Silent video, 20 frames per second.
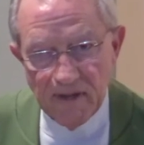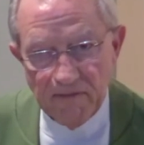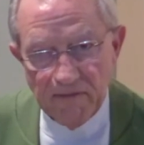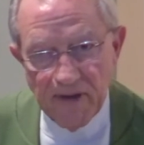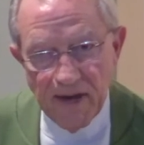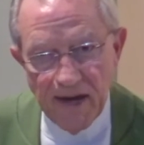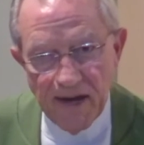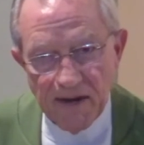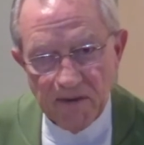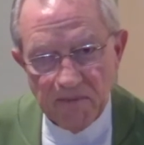love
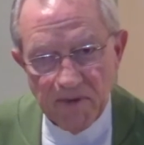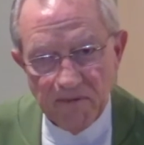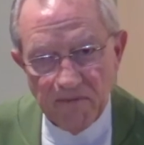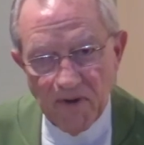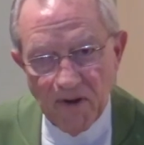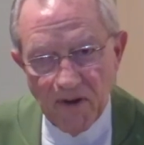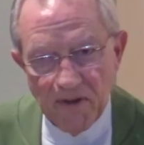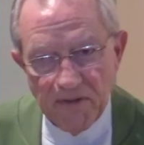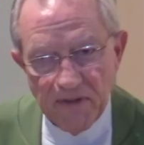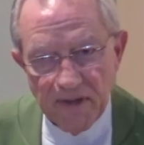God above
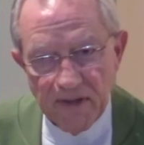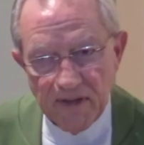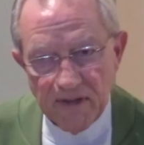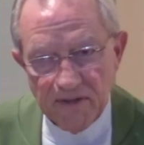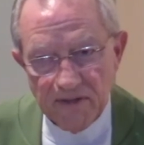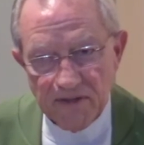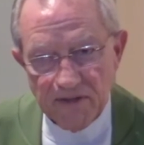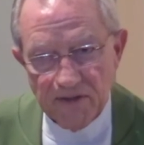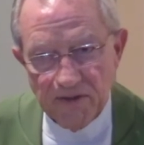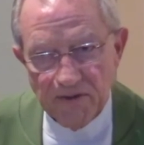all
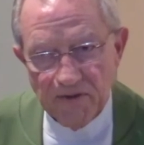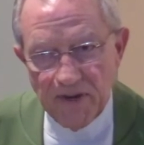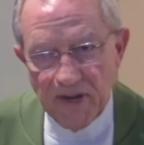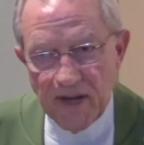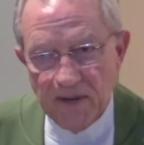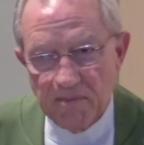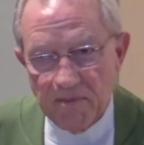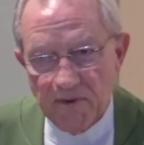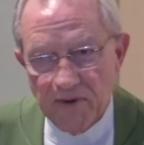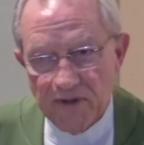things and your
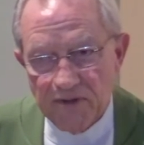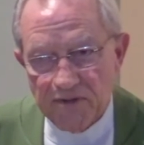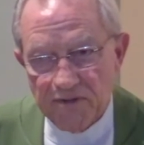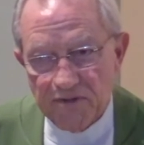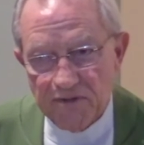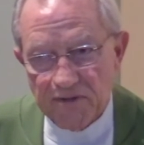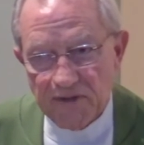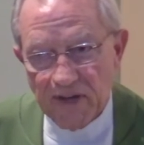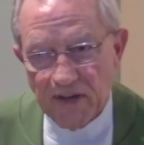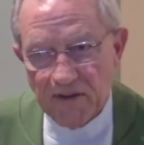neighbor as
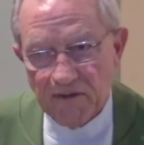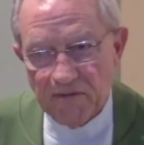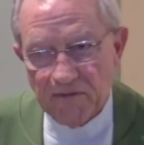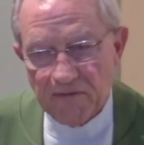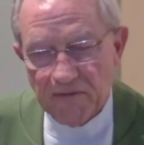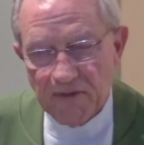yourself.